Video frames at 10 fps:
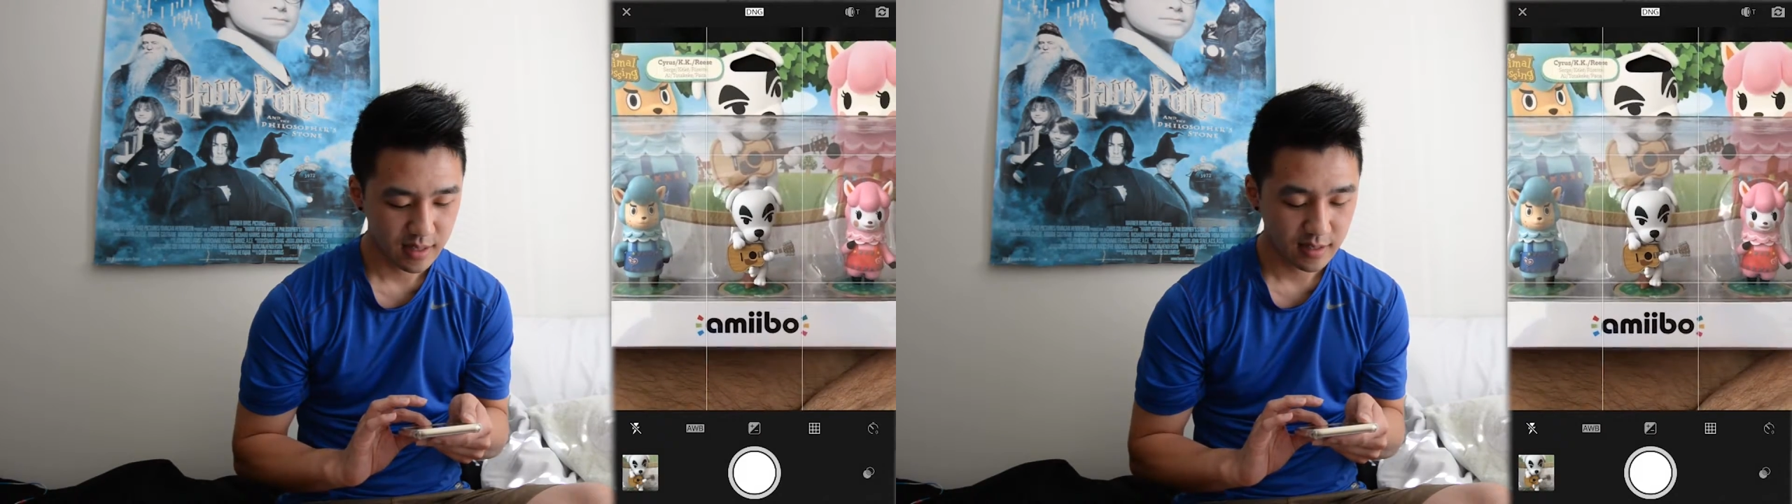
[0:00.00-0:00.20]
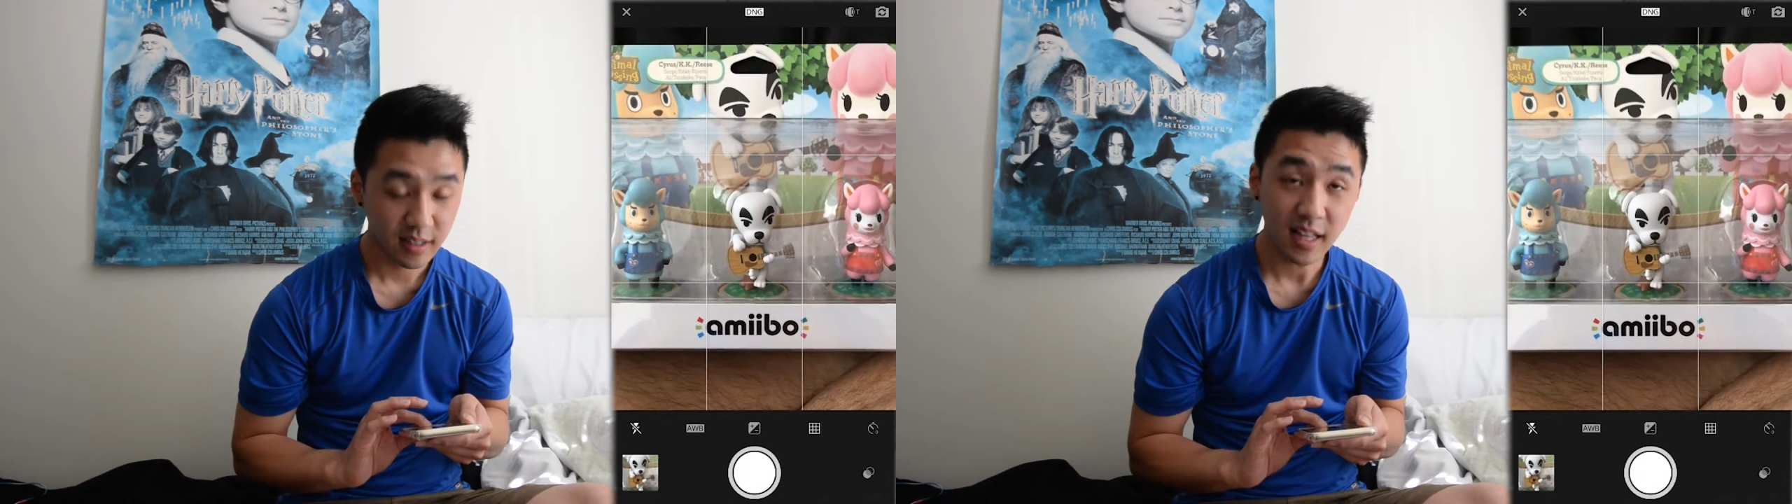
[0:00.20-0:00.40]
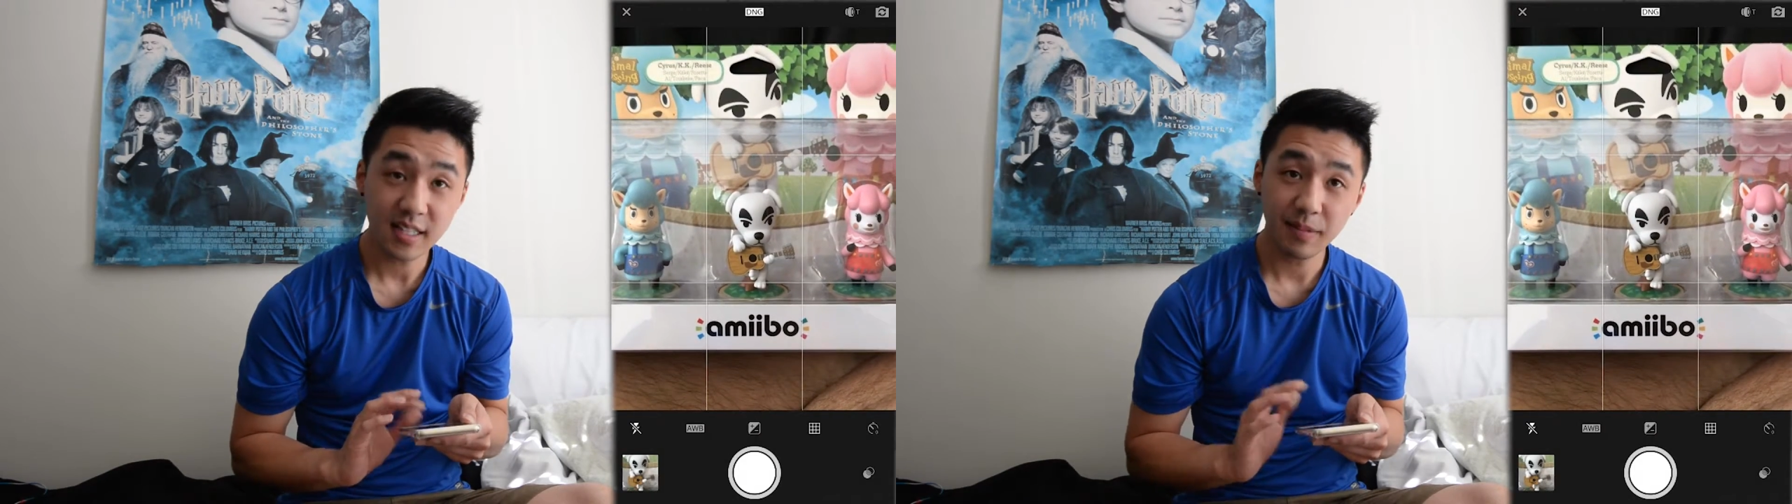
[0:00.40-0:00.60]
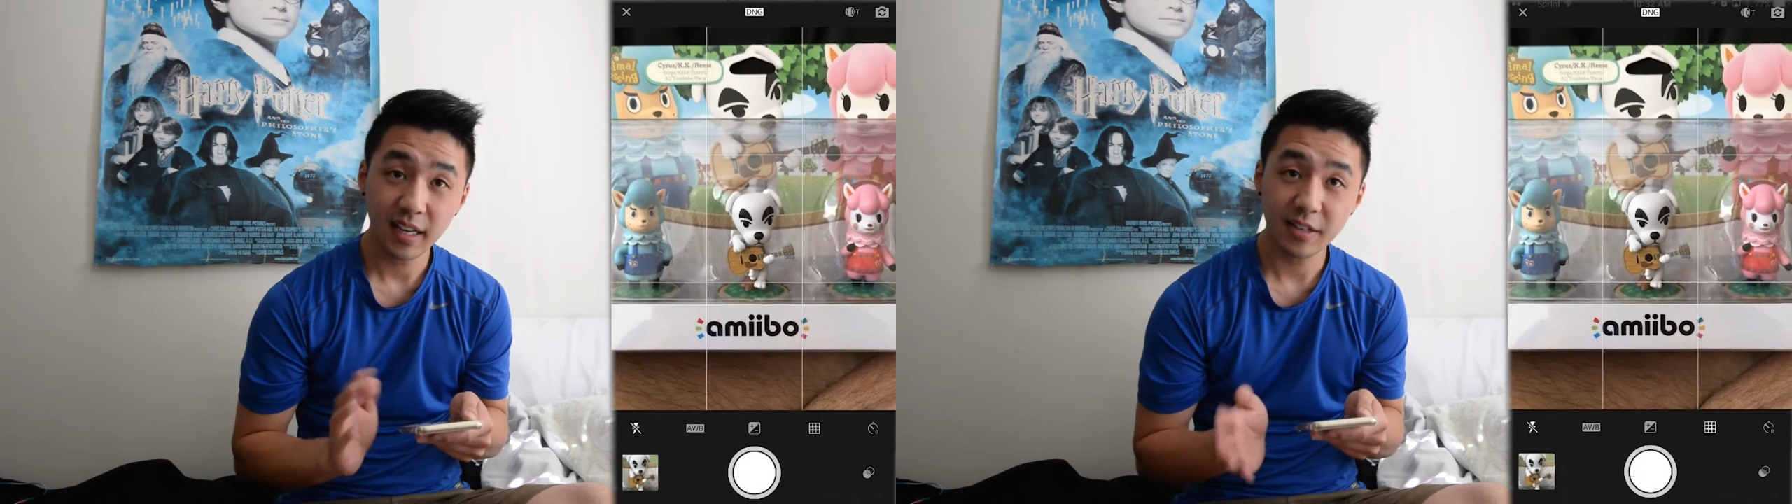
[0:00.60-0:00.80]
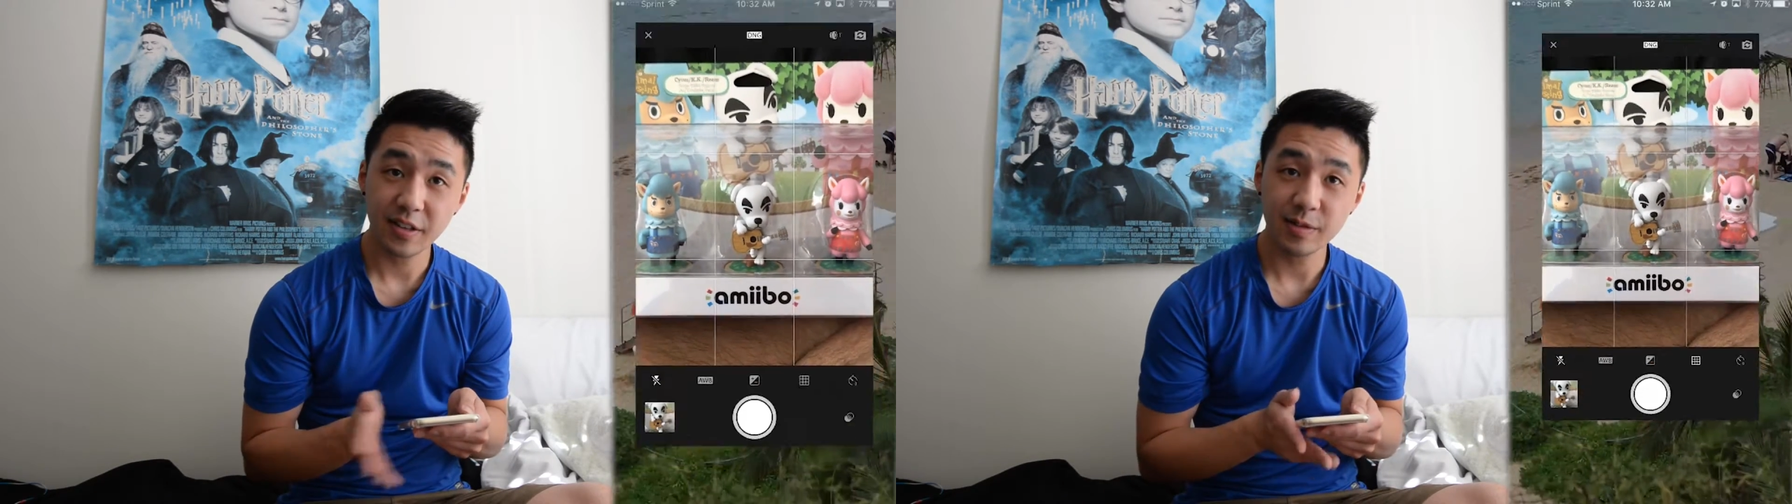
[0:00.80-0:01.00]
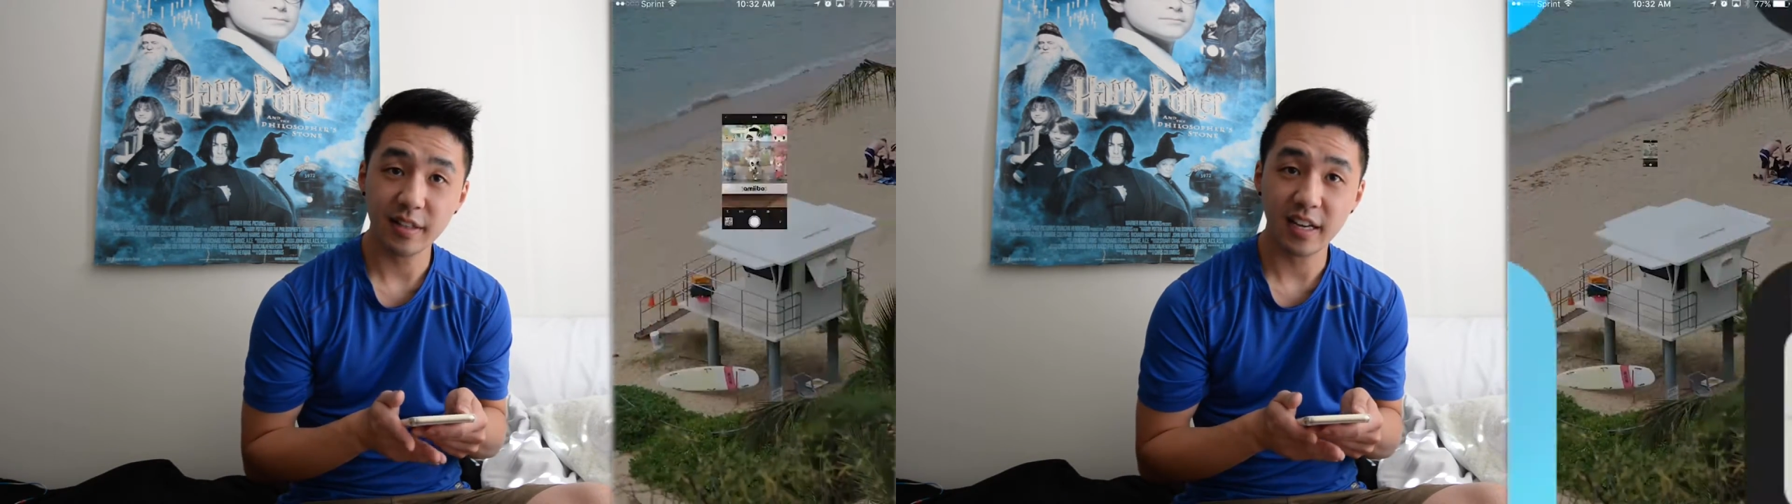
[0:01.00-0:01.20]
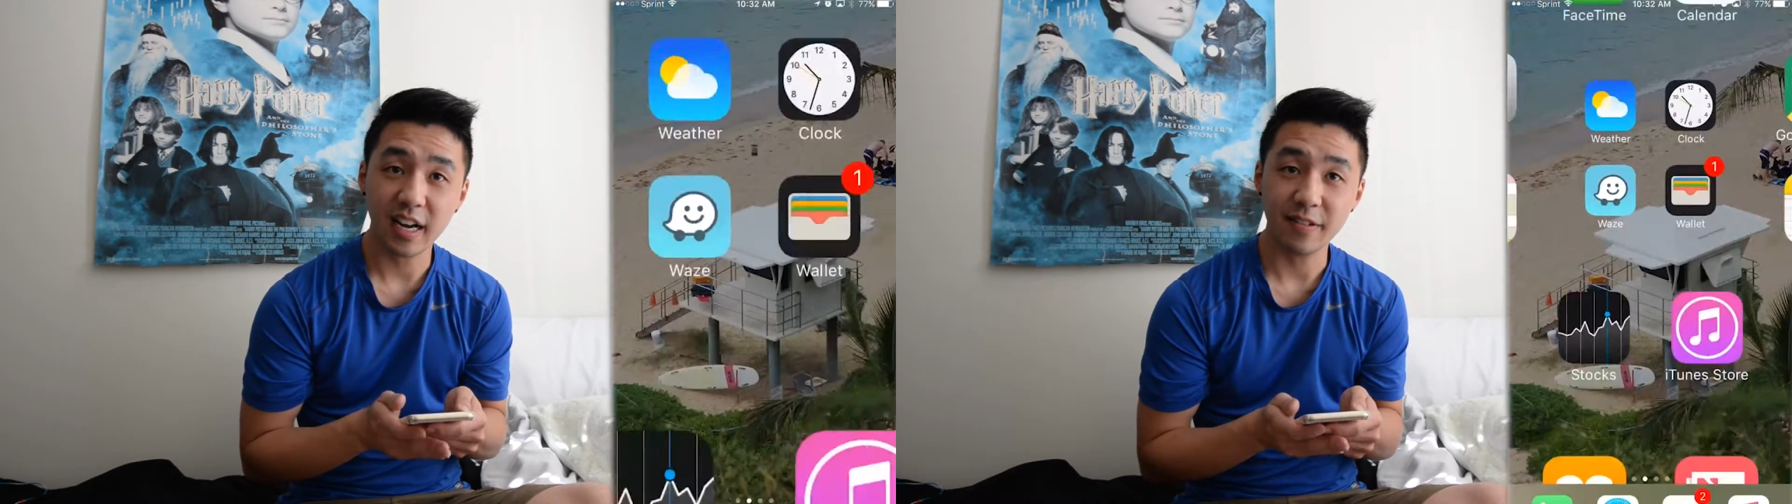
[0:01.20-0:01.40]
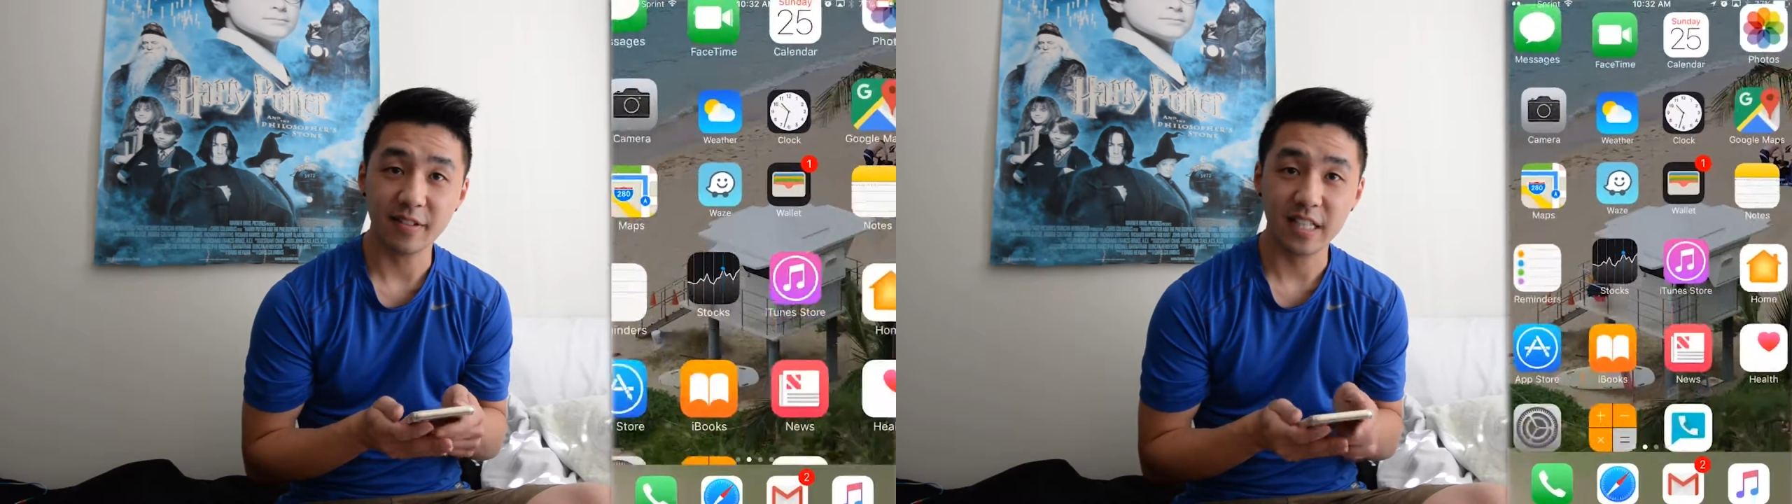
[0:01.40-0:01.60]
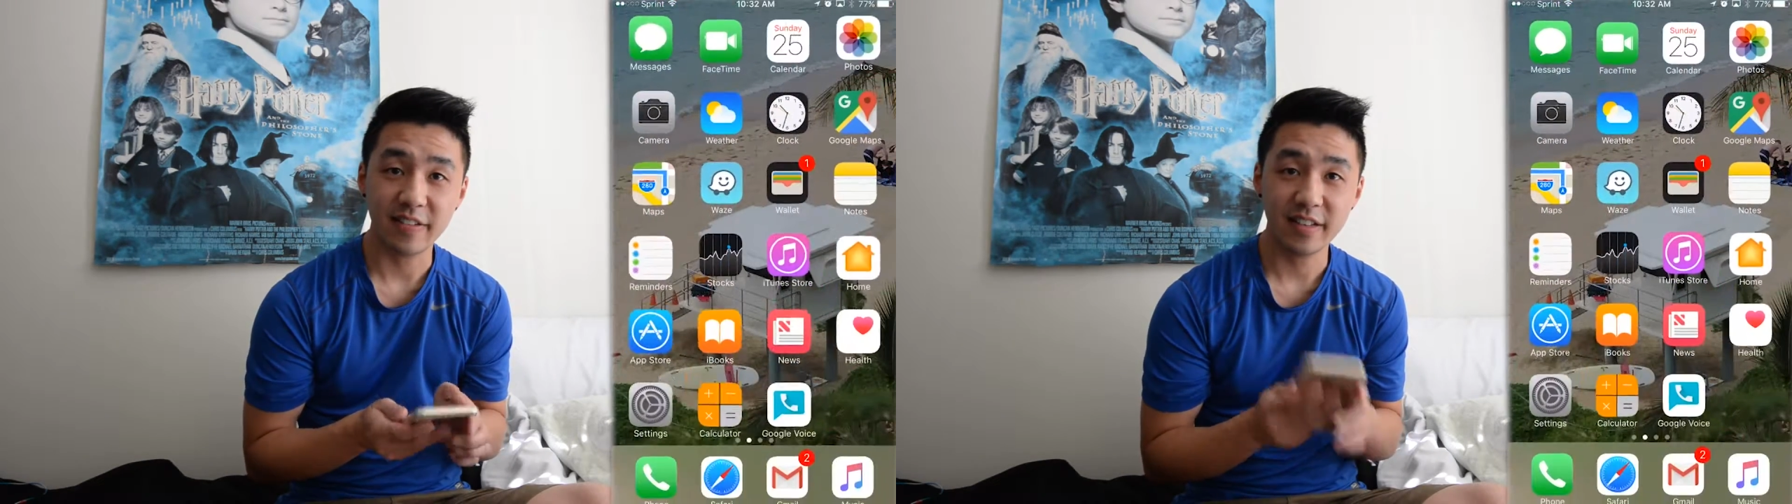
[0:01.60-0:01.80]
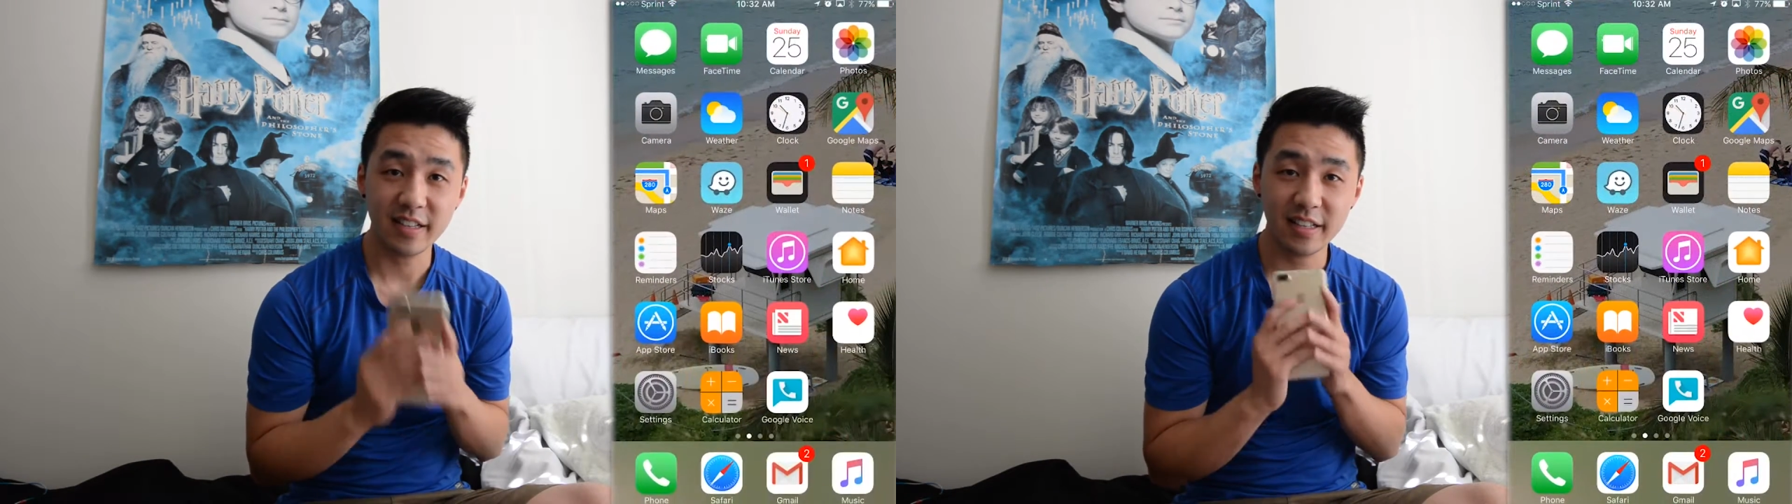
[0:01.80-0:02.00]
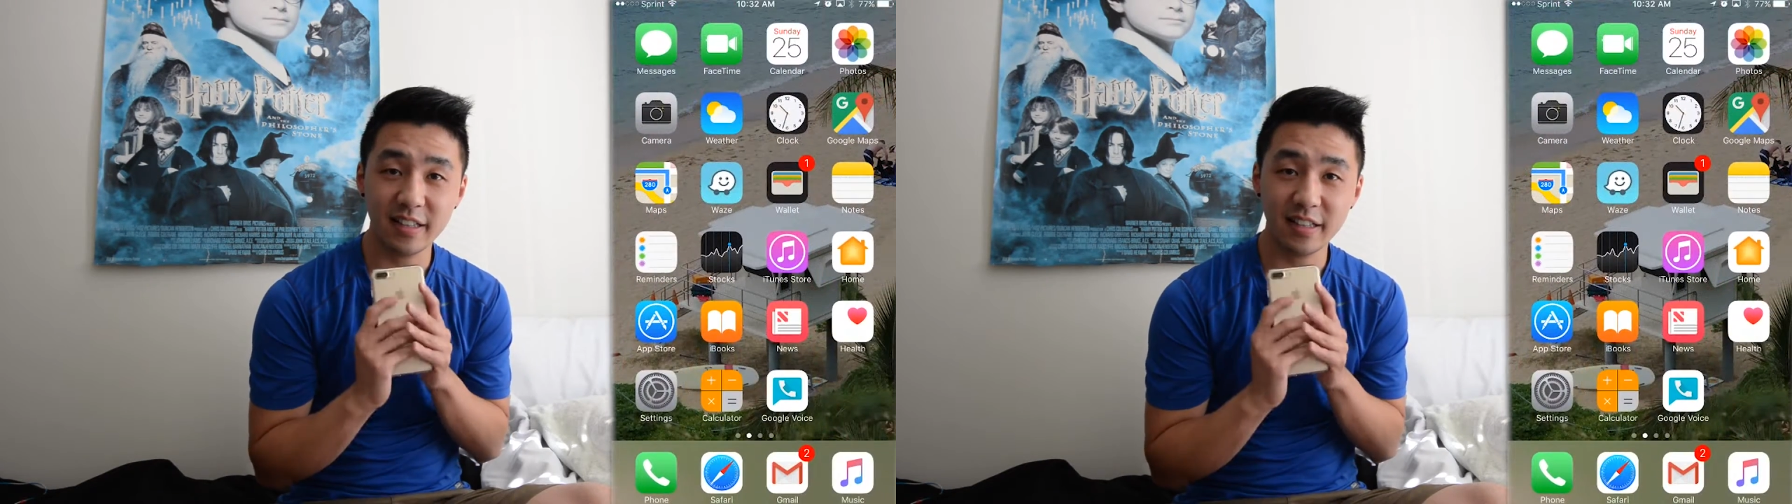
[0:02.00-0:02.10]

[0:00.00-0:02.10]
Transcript: So that's something I noticed about the iPhone 7.